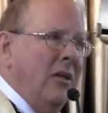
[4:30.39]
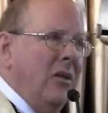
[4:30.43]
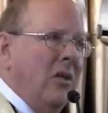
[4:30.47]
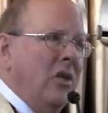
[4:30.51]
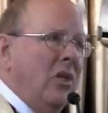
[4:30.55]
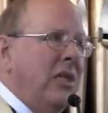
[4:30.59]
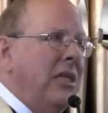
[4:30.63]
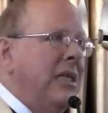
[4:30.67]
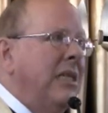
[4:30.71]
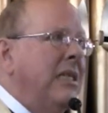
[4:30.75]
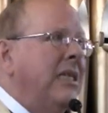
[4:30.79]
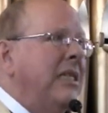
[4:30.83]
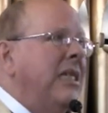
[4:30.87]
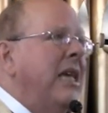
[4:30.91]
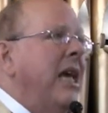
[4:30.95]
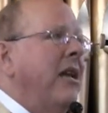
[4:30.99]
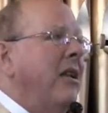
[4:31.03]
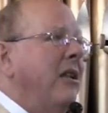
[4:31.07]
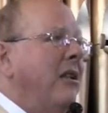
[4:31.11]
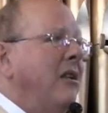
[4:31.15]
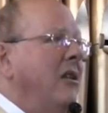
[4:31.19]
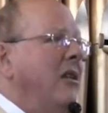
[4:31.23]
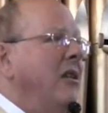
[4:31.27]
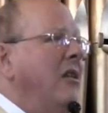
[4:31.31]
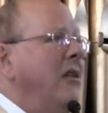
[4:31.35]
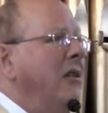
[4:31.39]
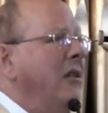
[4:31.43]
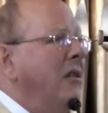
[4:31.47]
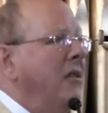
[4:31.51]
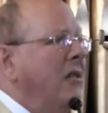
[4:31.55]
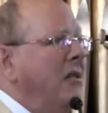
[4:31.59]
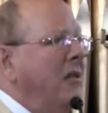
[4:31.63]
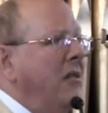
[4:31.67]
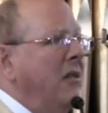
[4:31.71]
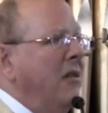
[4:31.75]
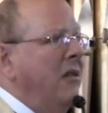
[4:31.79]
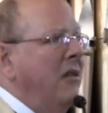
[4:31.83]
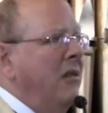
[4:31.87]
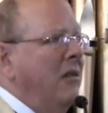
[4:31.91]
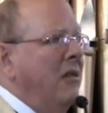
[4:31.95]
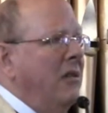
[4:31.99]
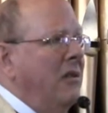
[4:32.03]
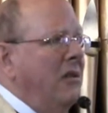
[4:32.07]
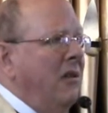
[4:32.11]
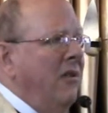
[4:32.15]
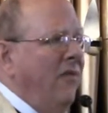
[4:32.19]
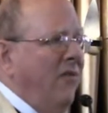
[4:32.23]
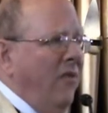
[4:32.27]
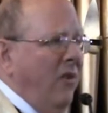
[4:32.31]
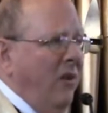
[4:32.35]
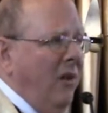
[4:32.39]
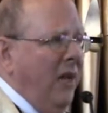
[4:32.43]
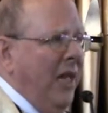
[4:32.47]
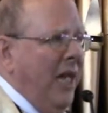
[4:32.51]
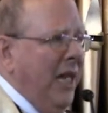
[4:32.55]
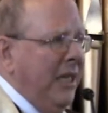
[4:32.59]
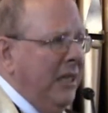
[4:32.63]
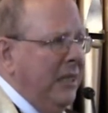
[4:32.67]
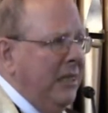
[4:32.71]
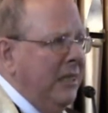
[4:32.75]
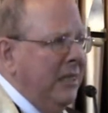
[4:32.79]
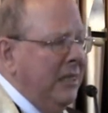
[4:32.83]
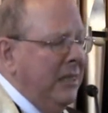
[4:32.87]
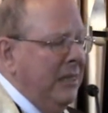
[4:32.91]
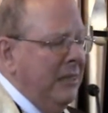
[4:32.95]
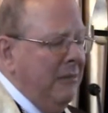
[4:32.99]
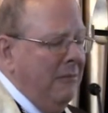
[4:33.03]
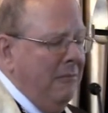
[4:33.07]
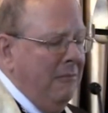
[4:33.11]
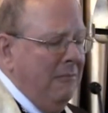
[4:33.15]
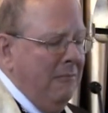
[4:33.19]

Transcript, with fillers: she settled for less.